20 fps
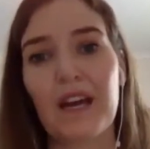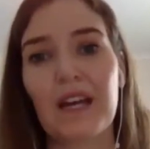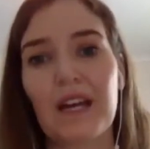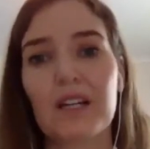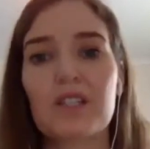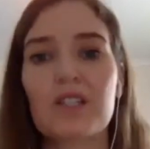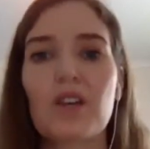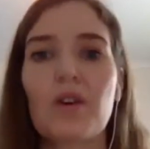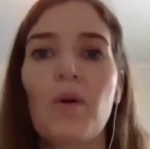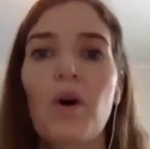
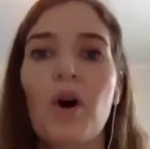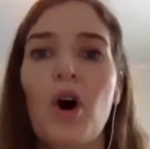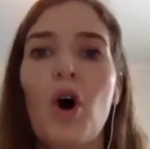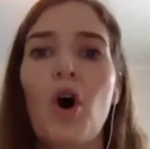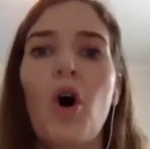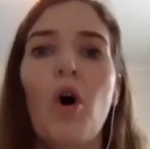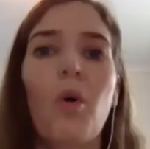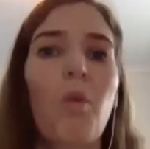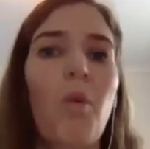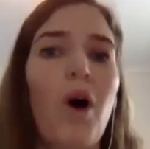So
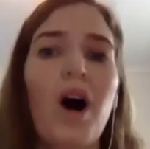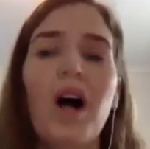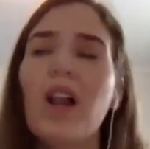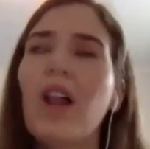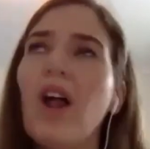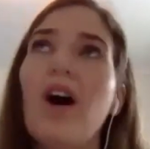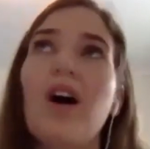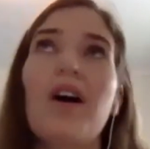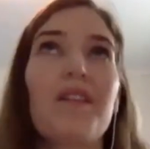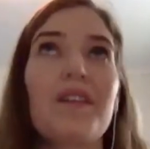while
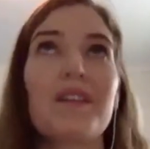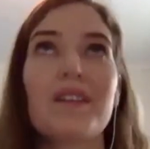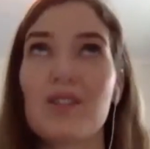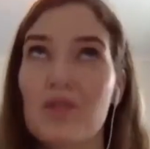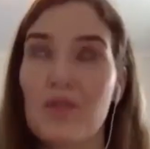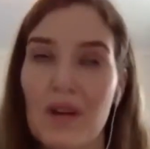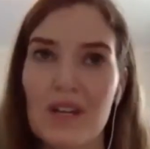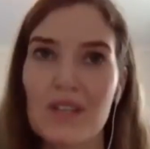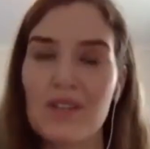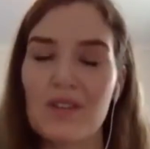all the
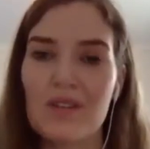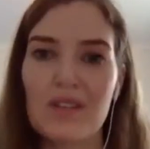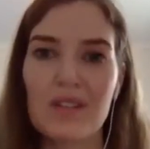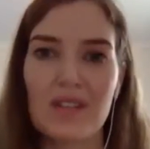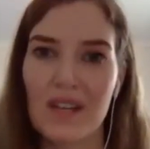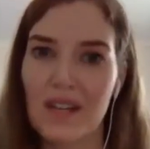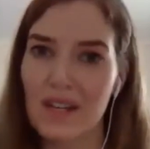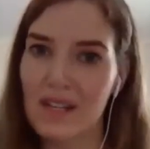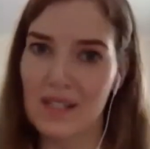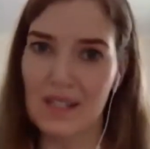stressors that
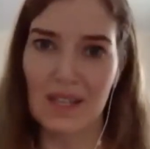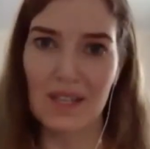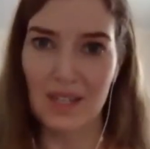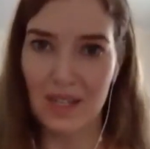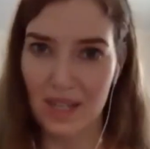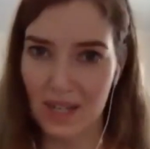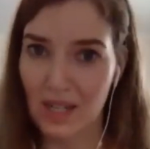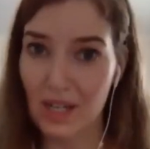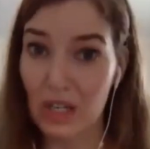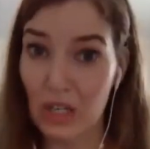
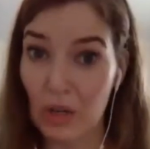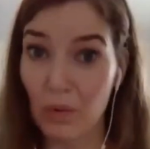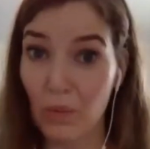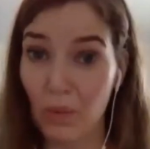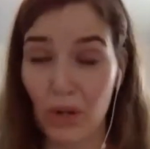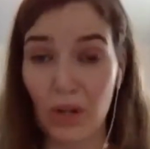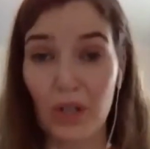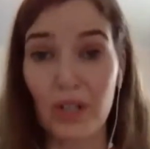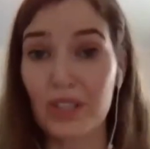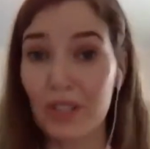existed in your
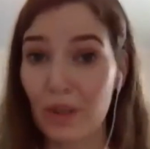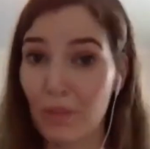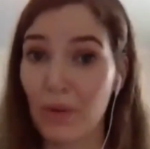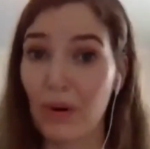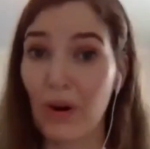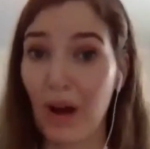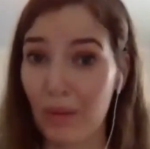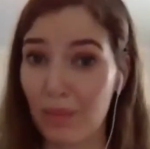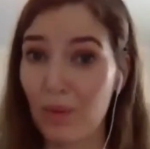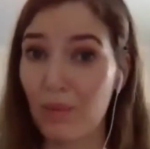world are
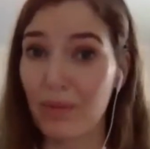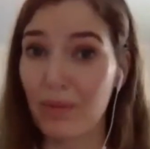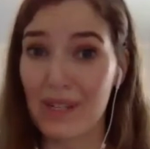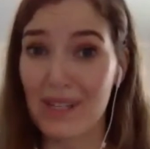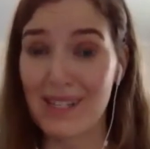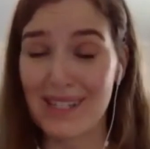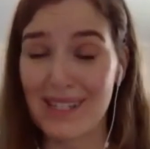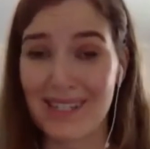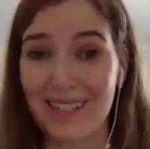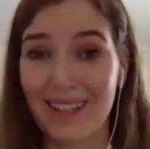probably
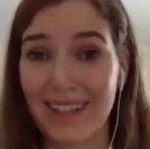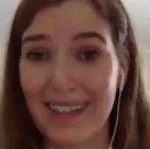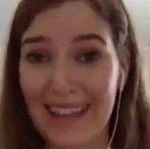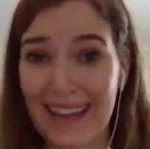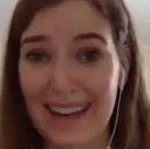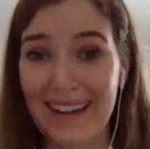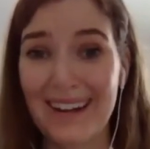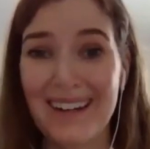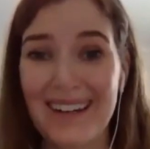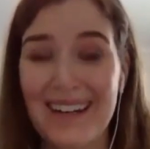still
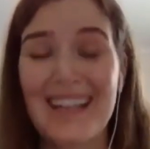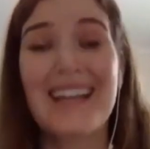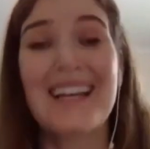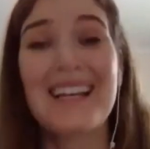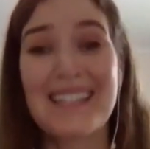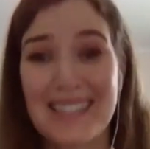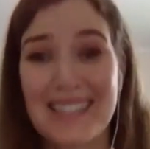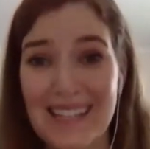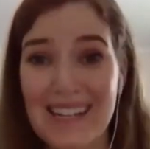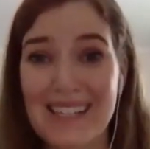there
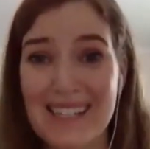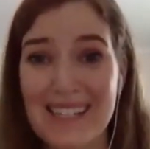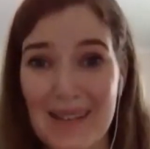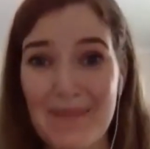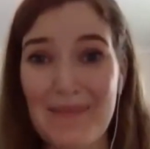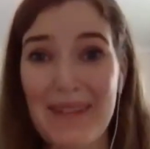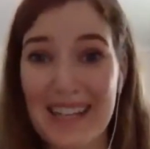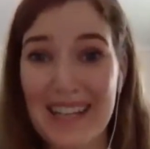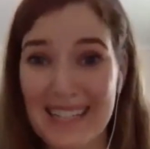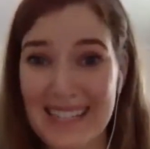60
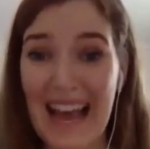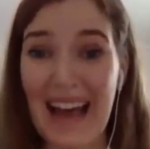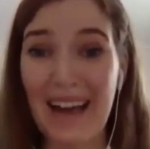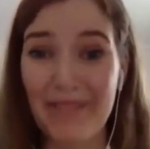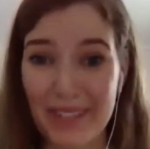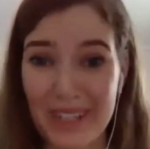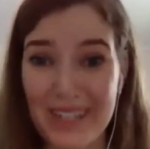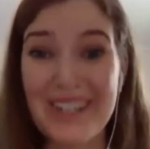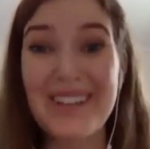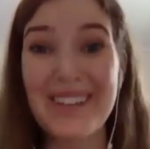minutes
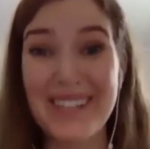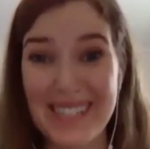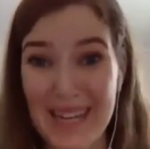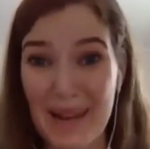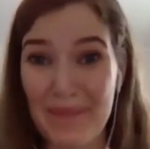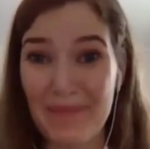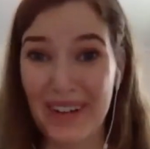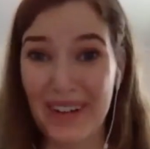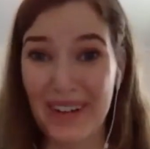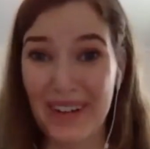after you
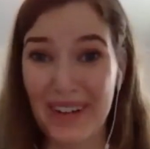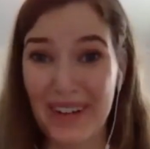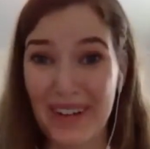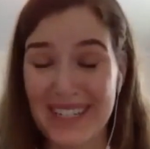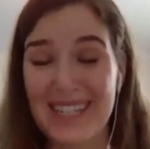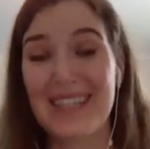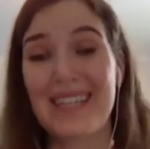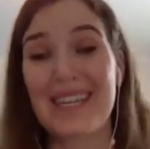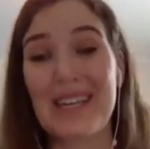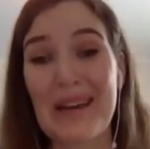step
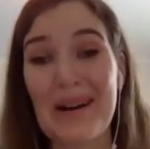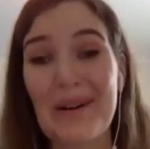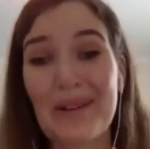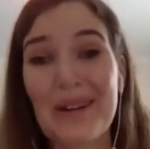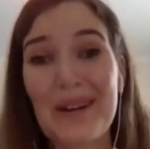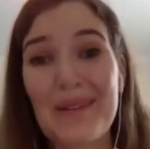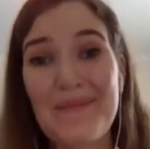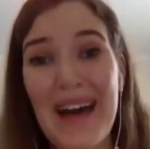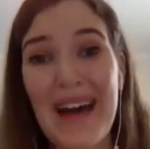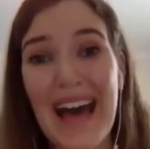onto the
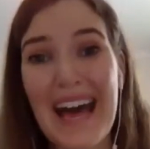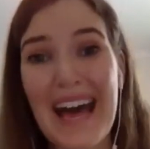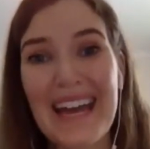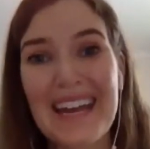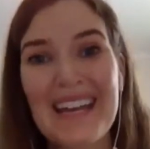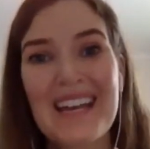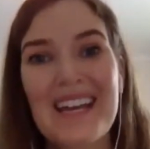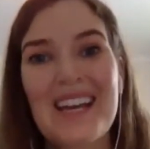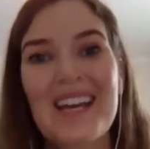yoga mat,